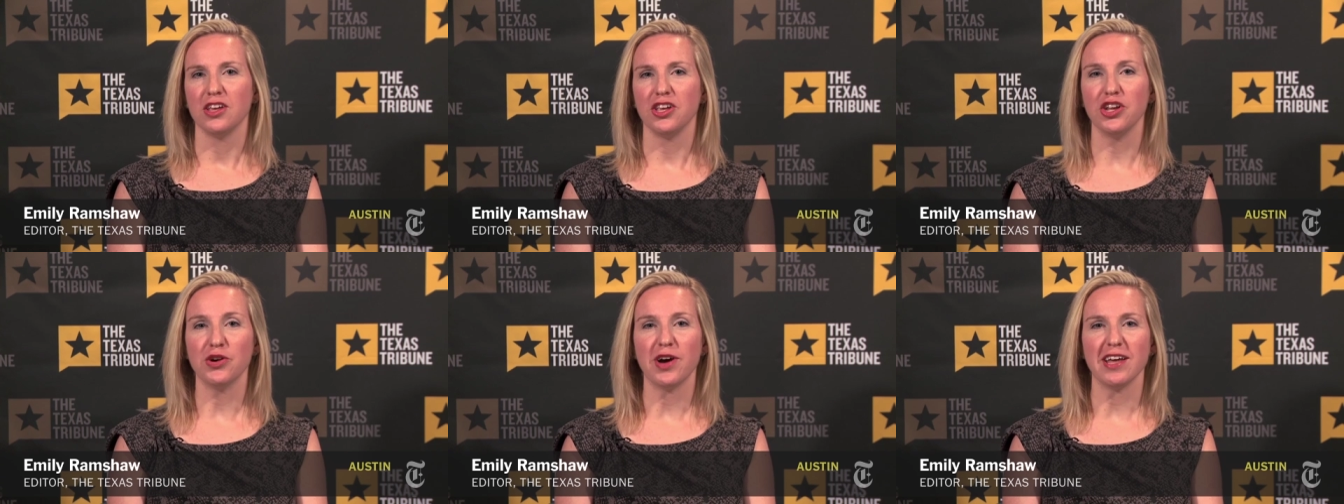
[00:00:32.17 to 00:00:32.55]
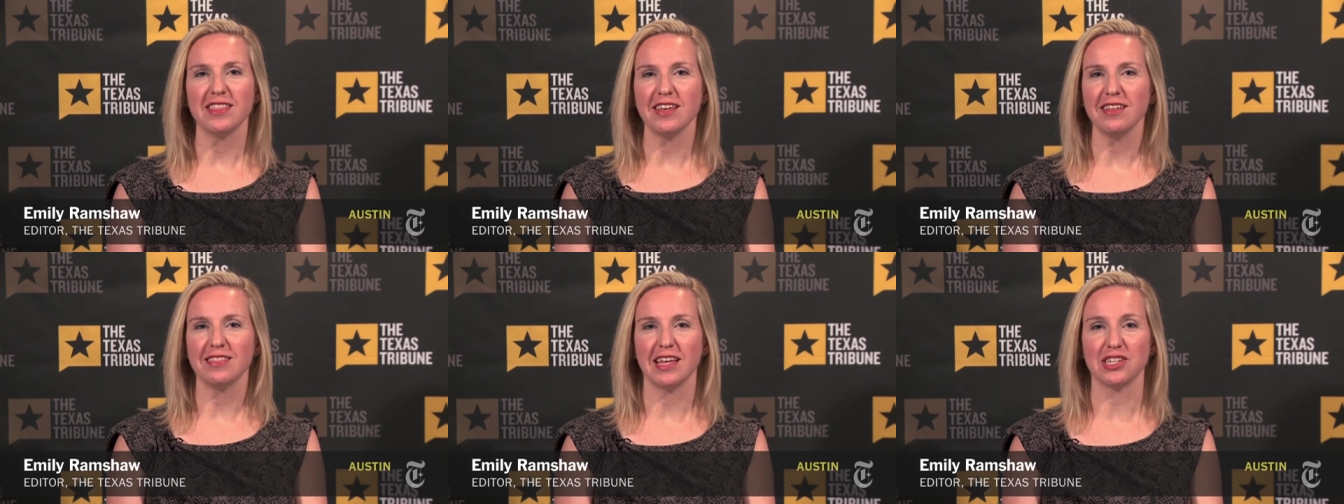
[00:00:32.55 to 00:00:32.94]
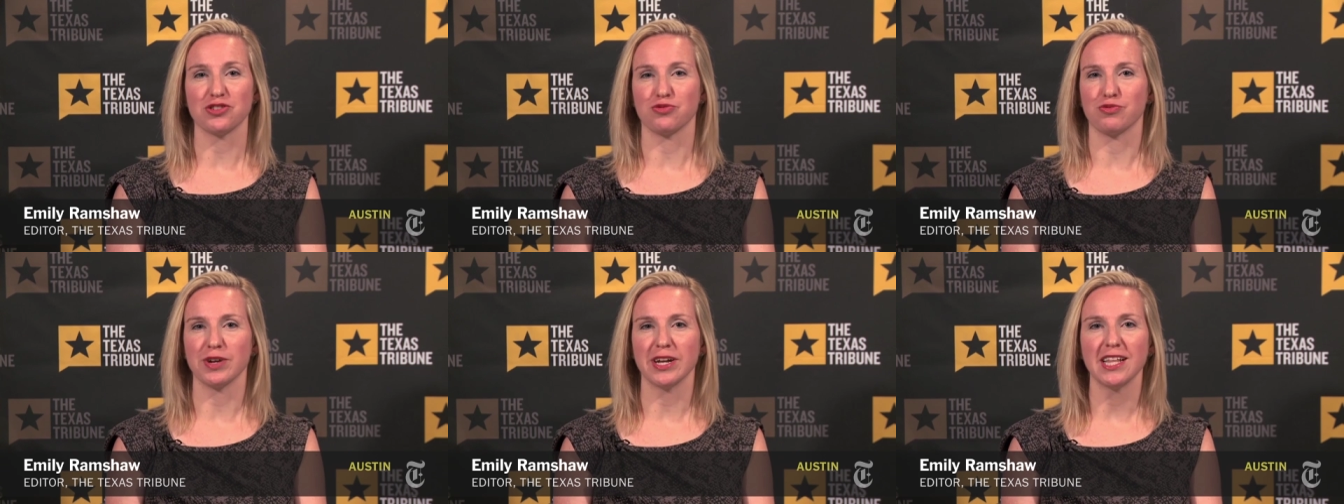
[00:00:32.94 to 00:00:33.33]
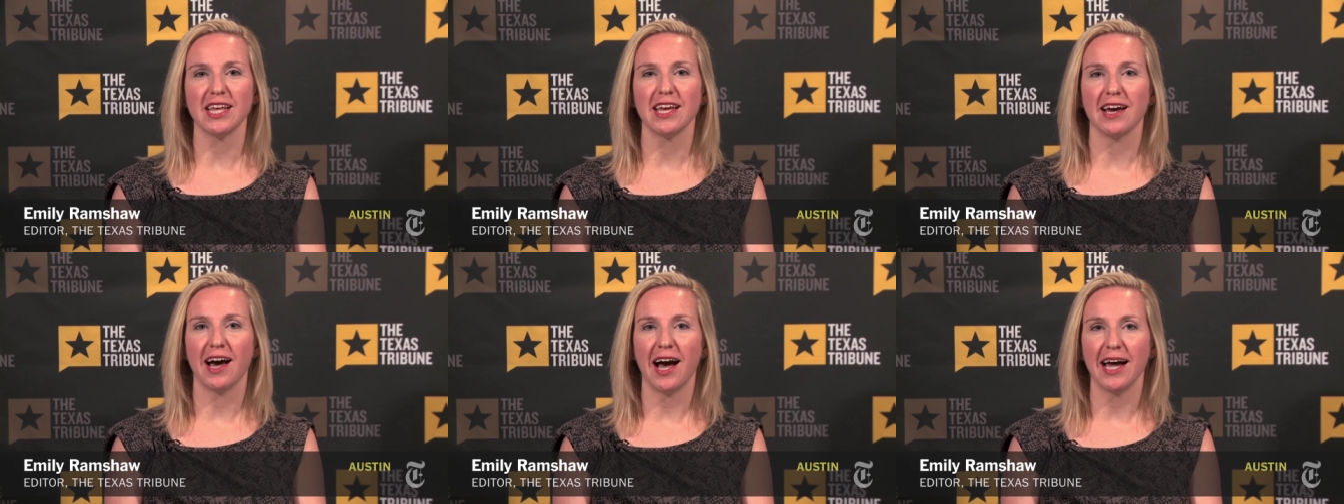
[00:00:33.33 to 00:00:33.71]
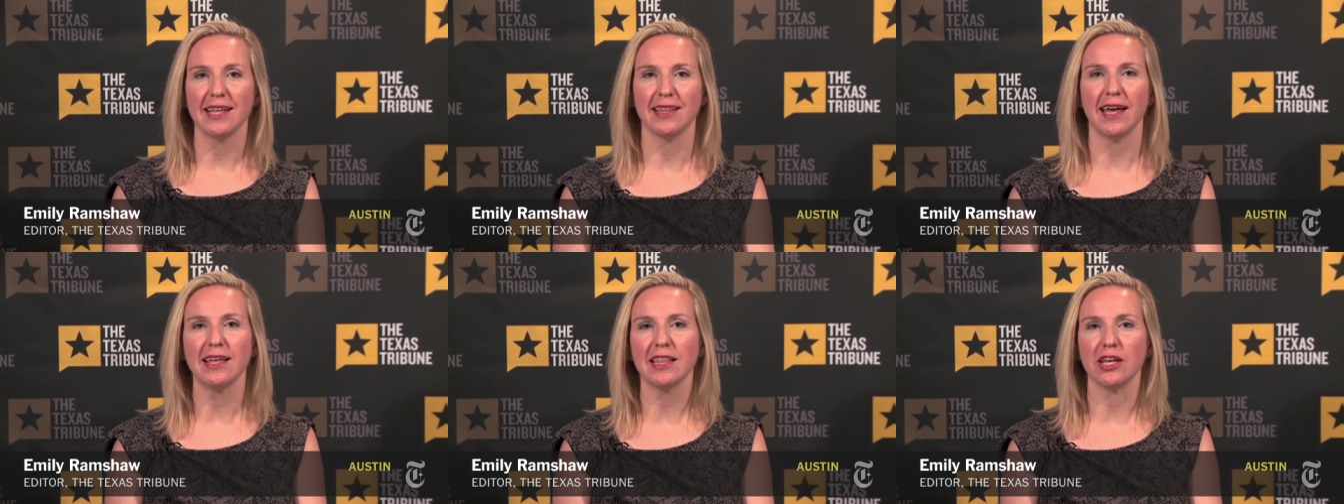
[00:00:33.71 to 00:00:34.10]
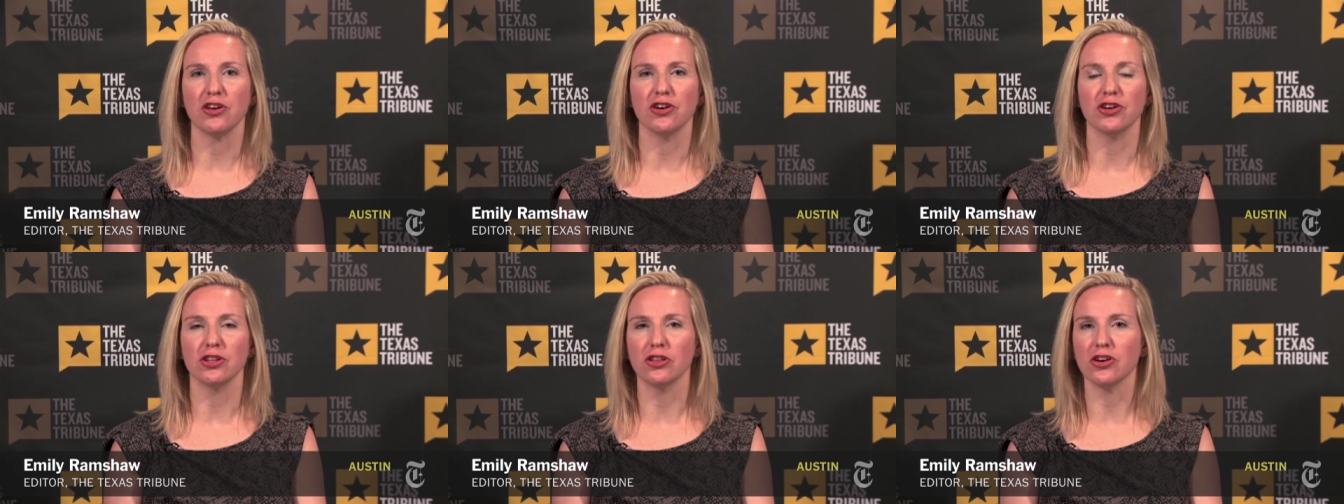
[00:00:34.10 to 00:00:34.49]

You know, I think that's really a high likelihood.